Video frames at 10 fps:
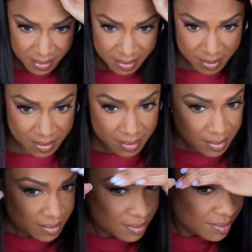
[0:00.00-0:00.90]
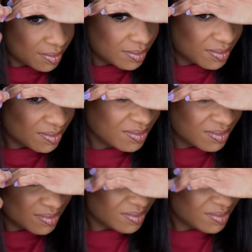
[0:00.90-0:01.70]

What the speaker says: (silence)